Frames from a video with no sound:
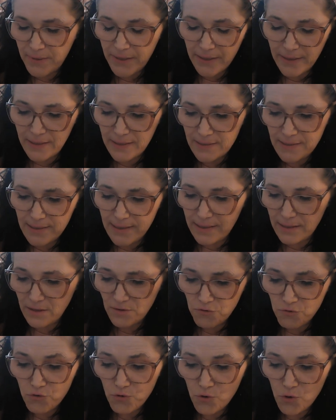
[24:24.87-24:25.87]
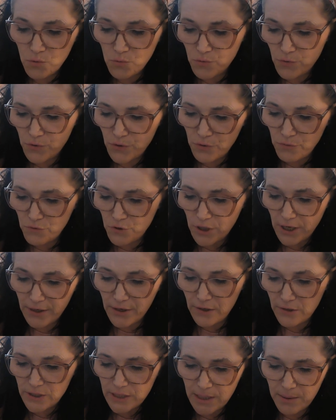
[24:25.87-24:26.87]
it can take control. So check
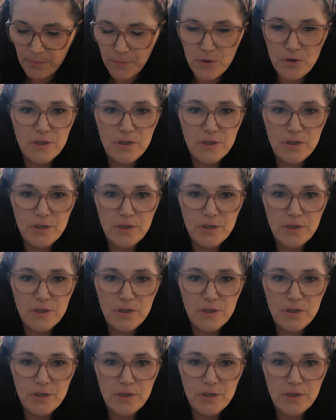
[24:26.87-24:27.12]
your temper.